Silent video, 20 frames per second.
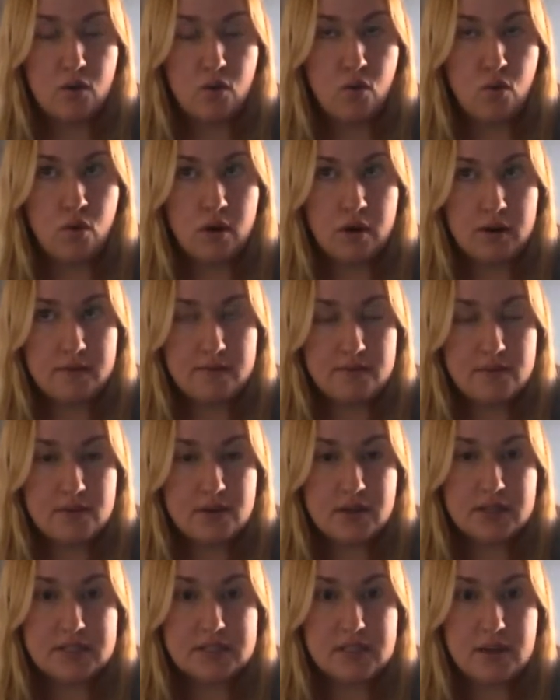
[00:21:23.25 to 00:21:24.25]
Or if you
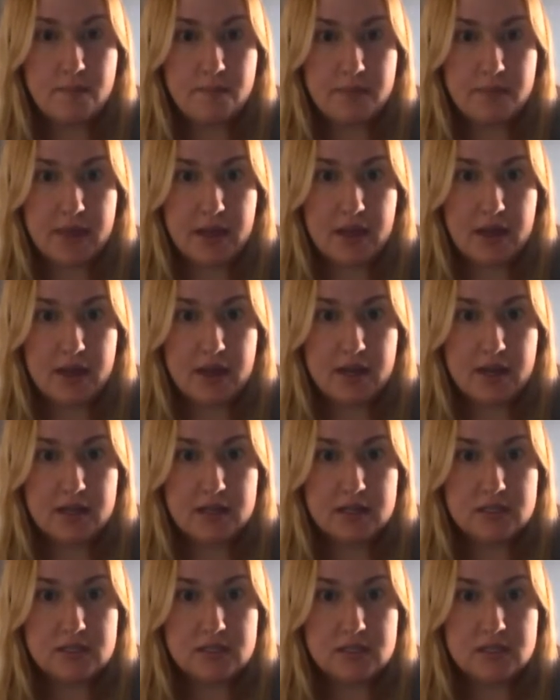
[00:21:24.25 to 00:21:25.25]
accept
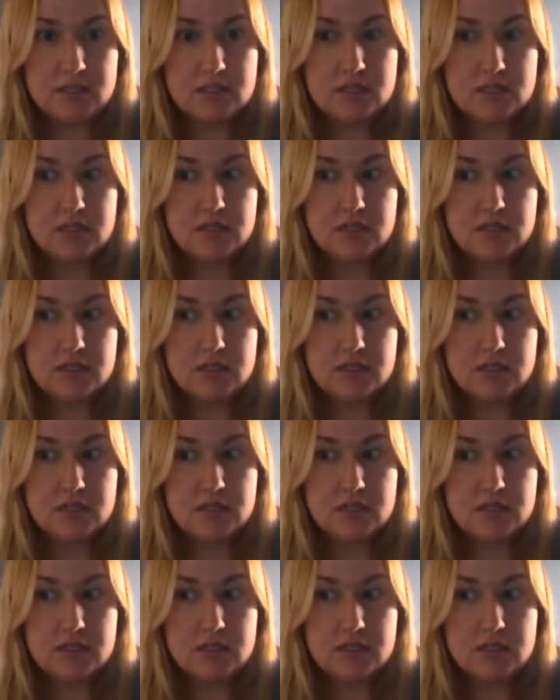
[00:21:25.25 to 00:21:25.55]
that,